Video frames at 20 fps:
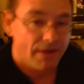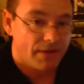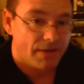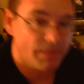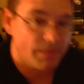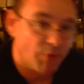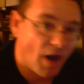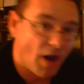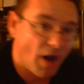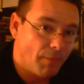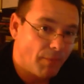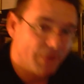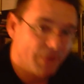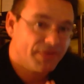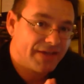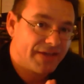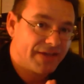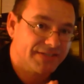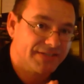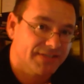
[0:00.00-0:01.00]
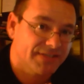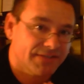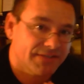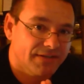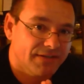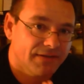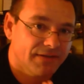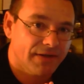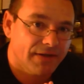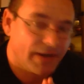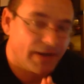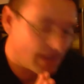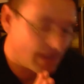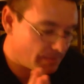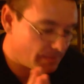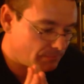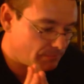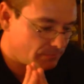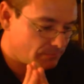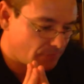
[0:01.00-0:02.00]
The problem with this
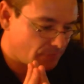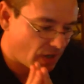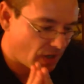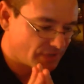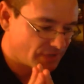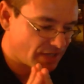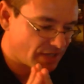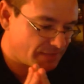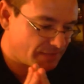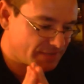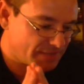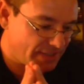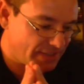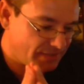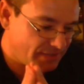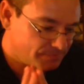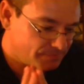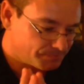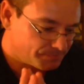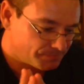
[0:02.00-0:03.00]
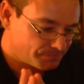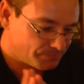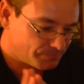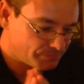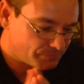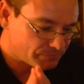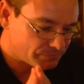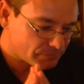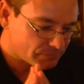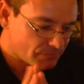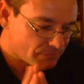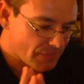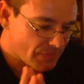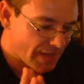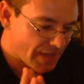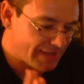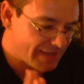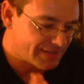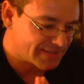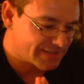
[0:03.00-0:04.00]
Autopsy
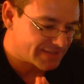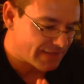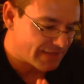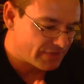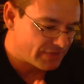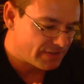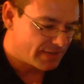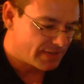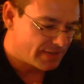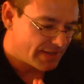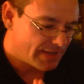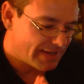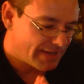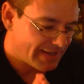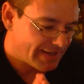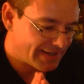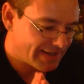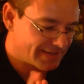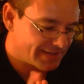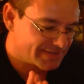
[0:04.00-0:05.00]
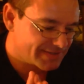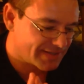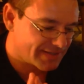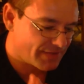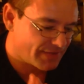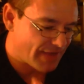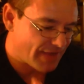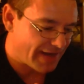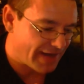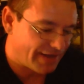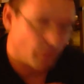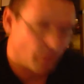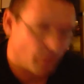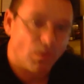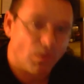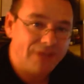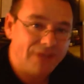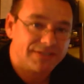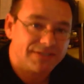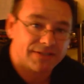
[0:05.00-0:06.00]
87 is that it
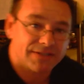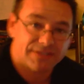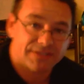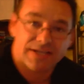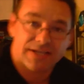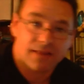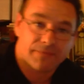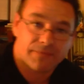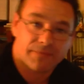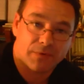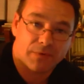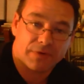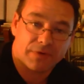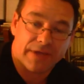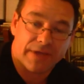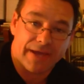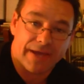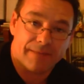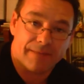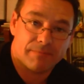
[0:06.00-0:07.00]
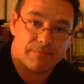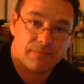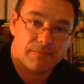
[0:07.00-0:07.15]
wasn't the telephone game.